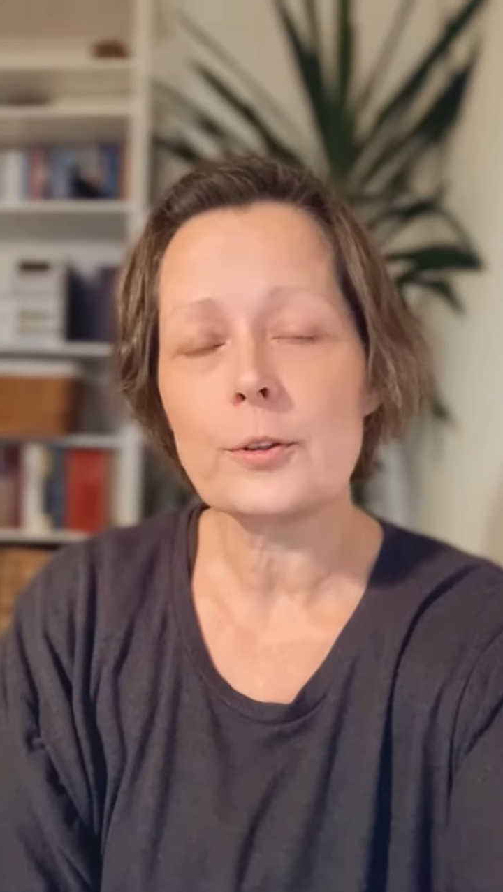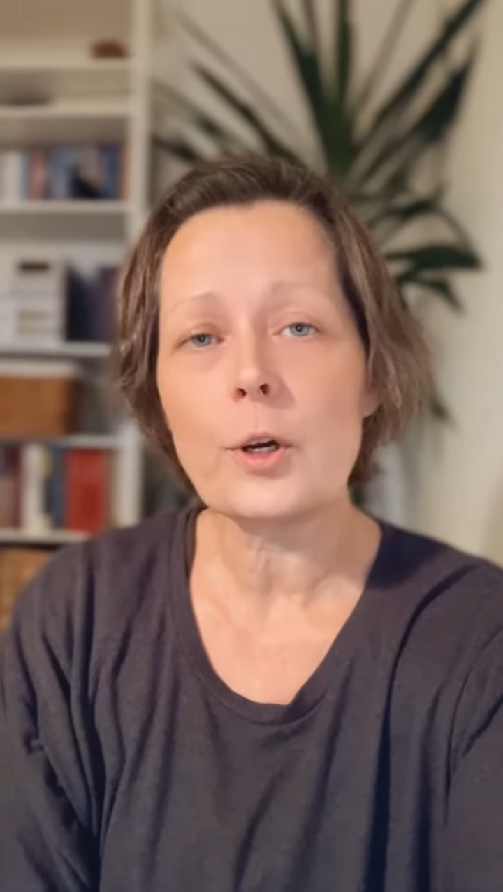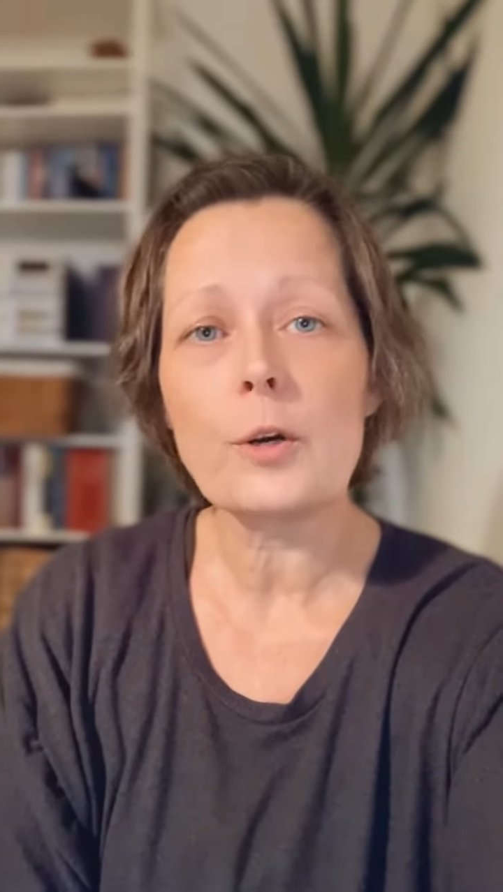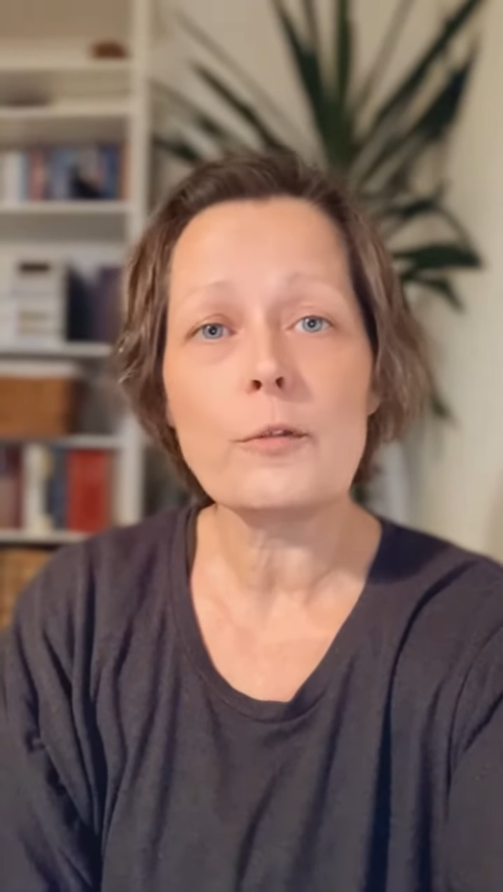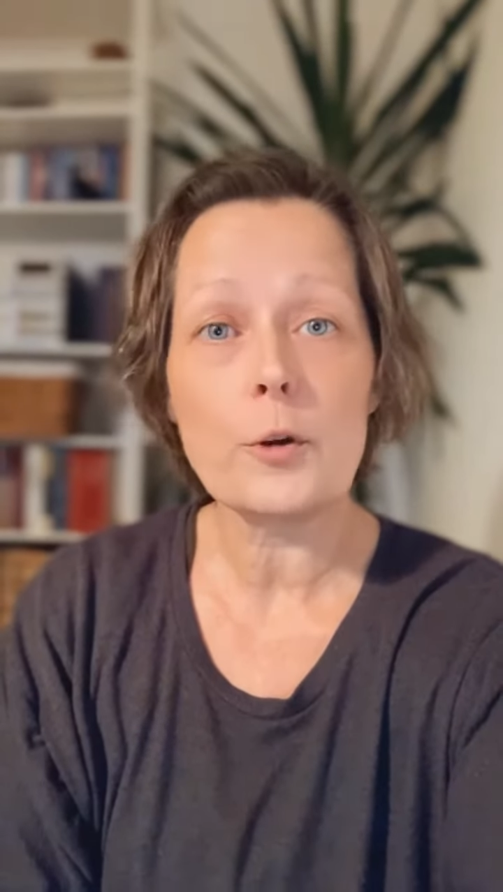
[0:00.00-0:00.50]
the
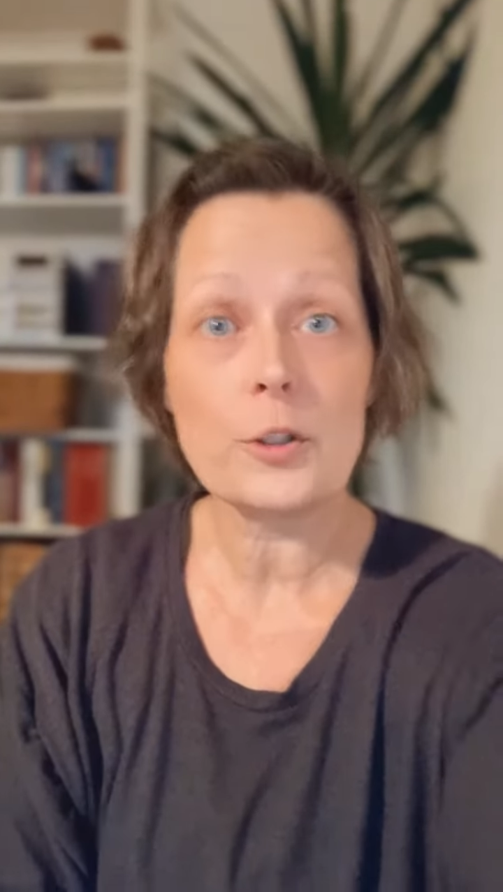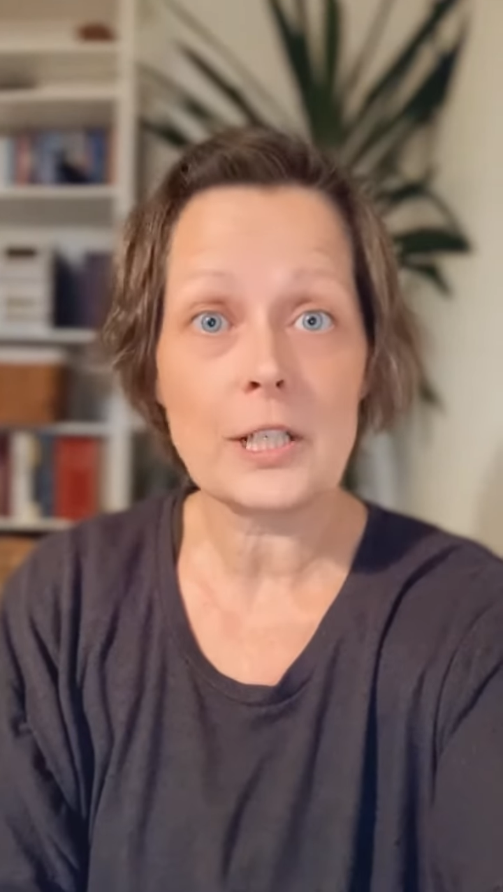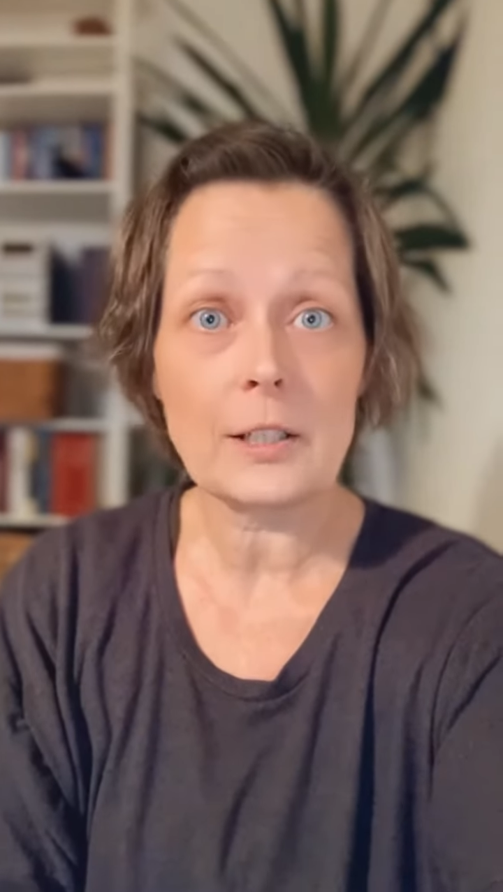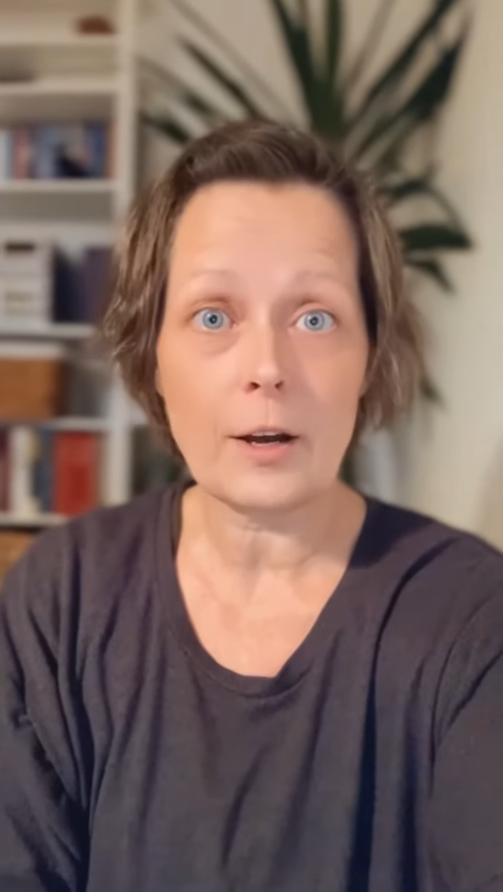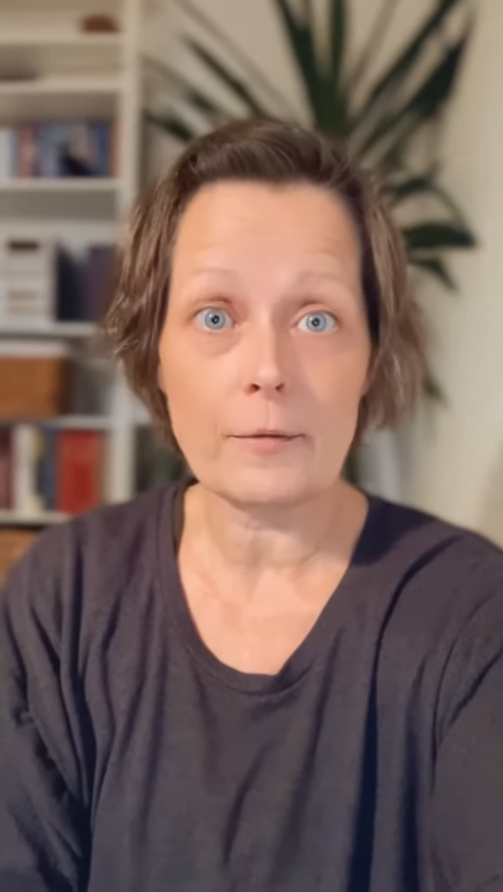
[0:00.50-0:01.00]

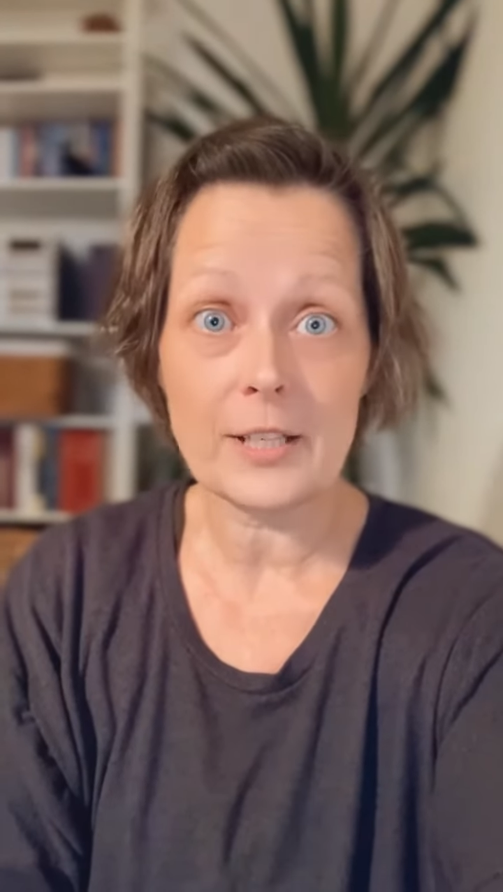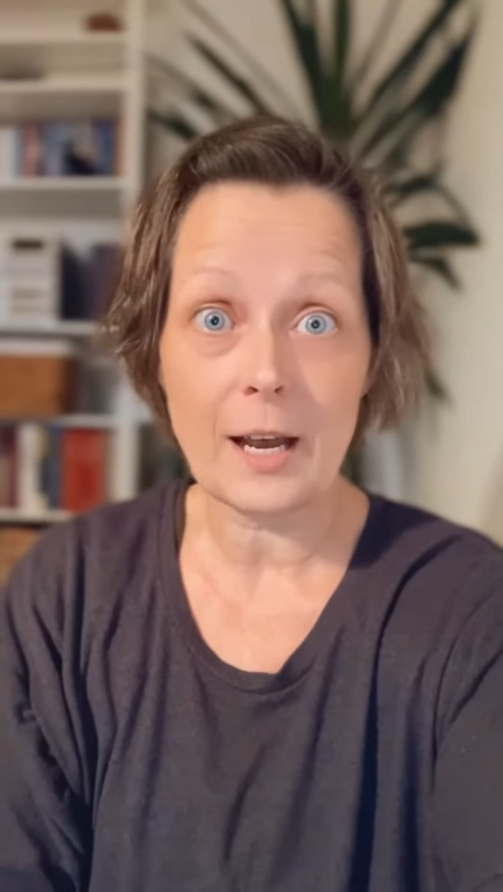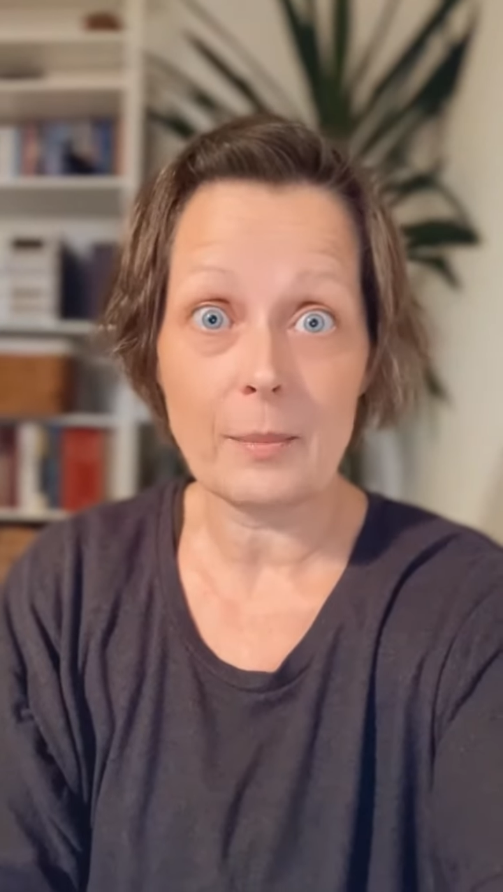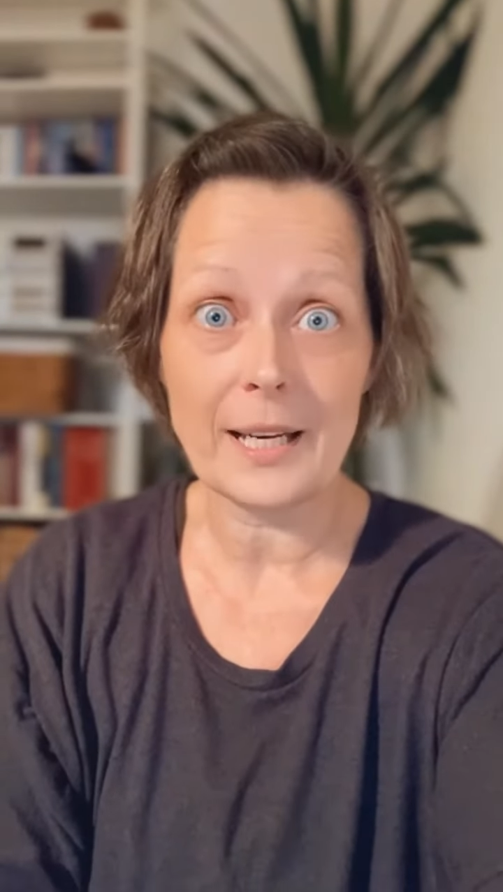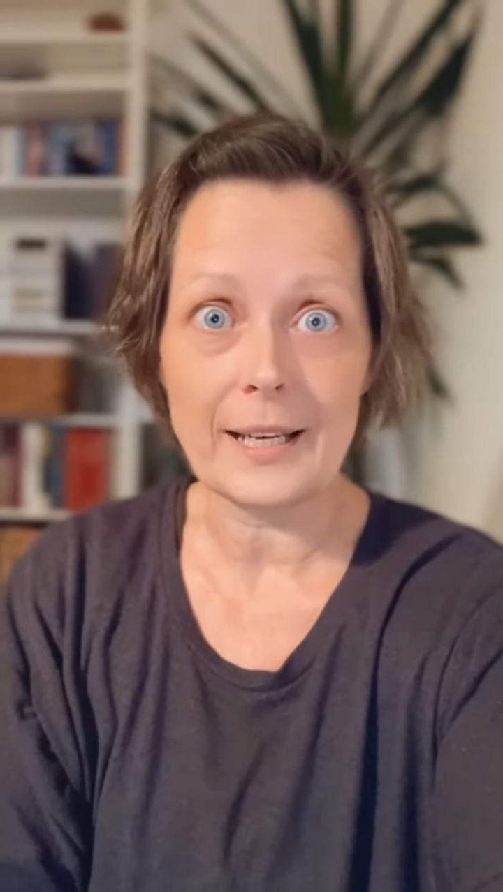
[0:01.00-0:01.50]
converging of
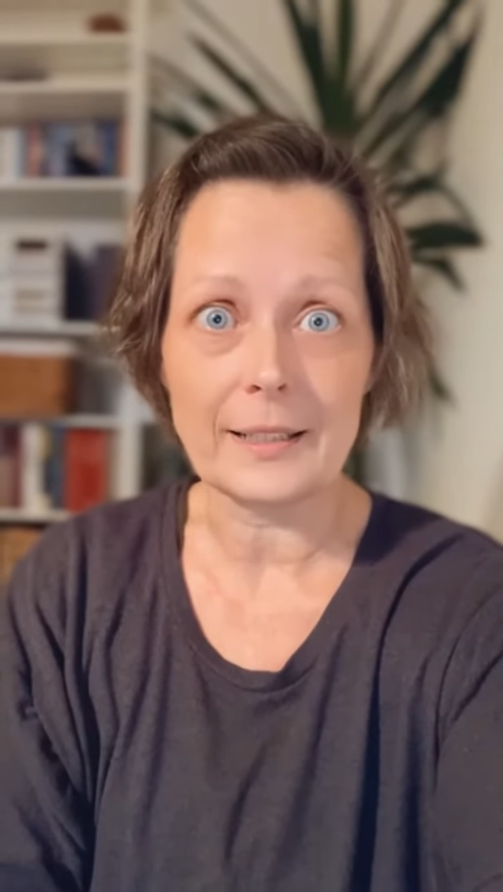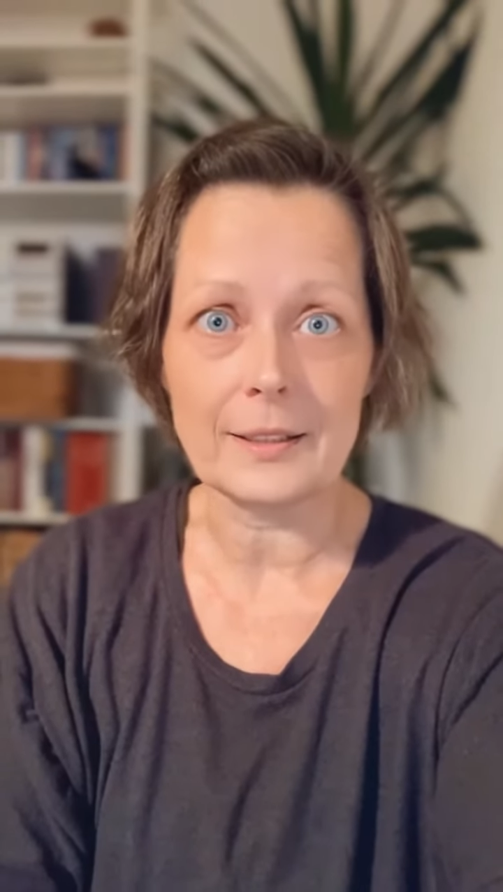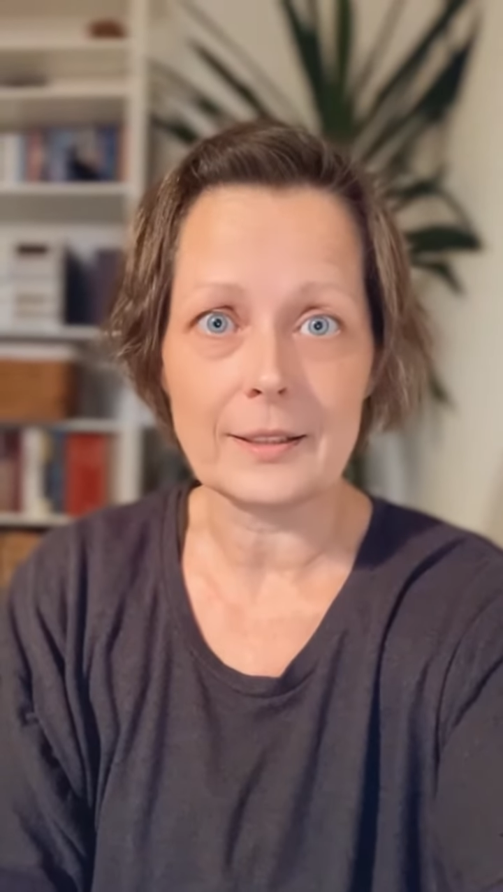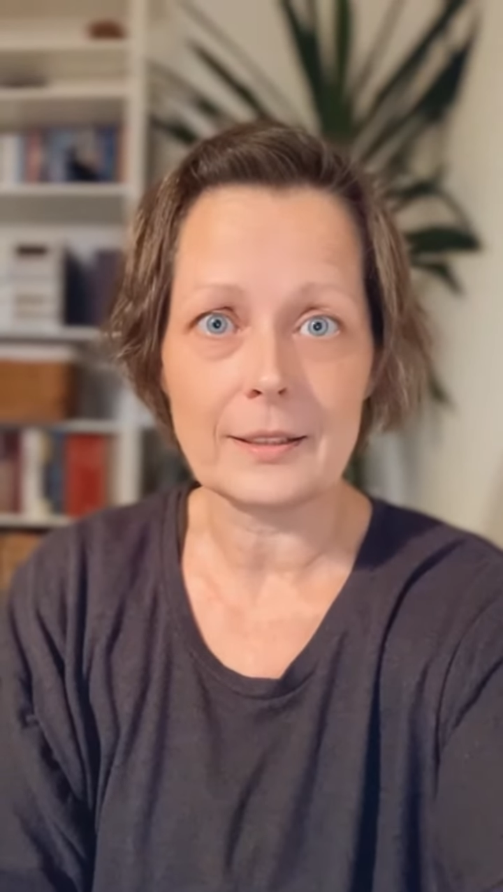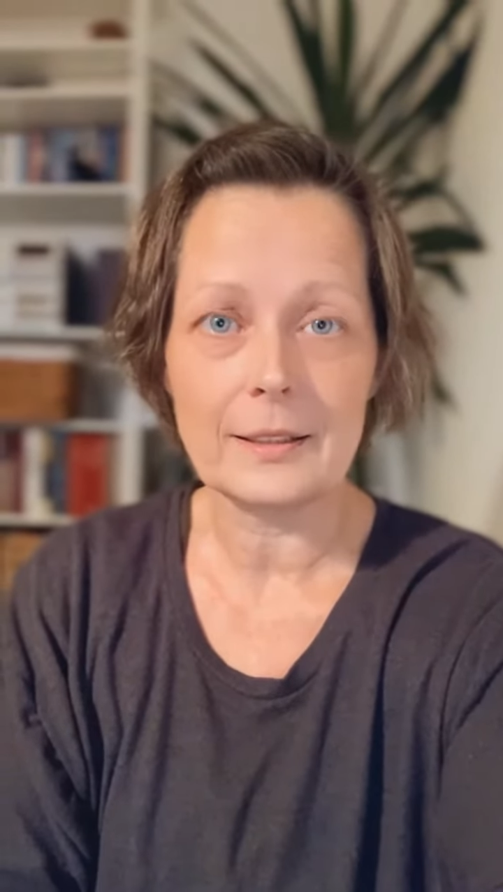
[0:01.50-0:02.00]

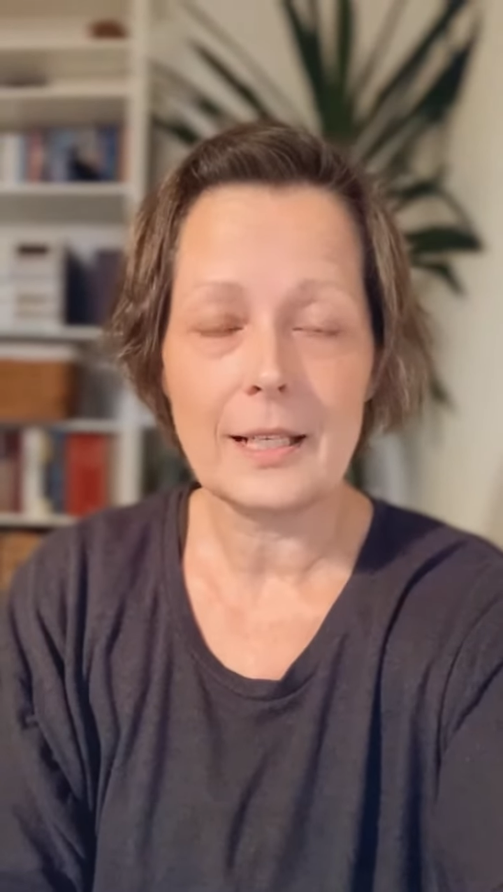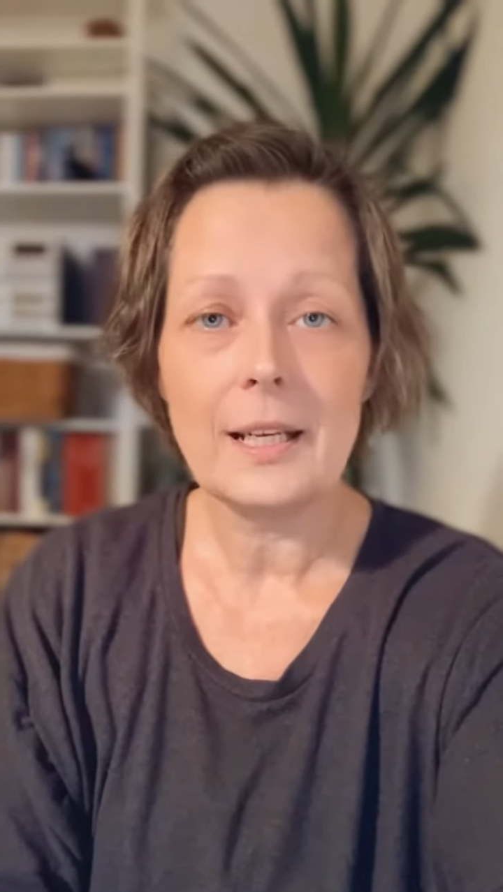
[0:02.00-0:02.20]
timelines.